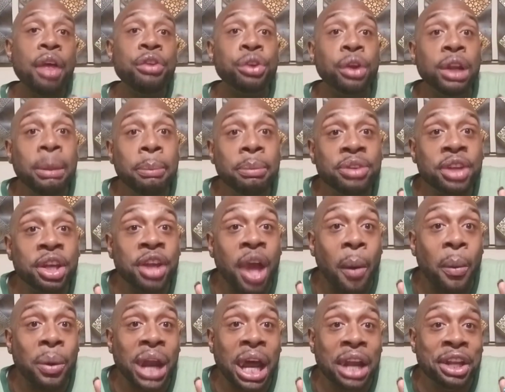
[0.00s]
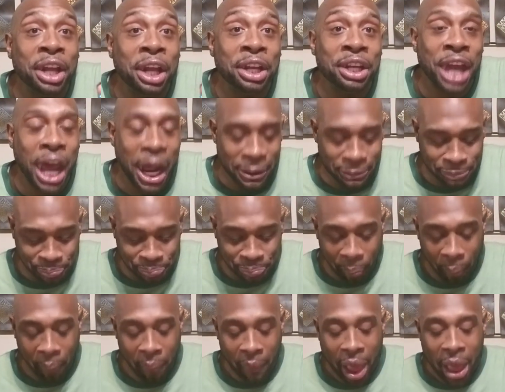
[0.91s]
So let me tell y'all what I done today.
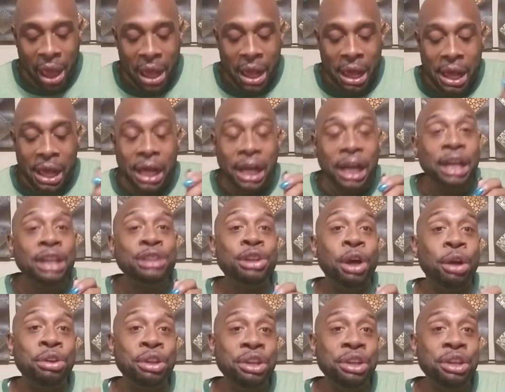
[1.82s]
So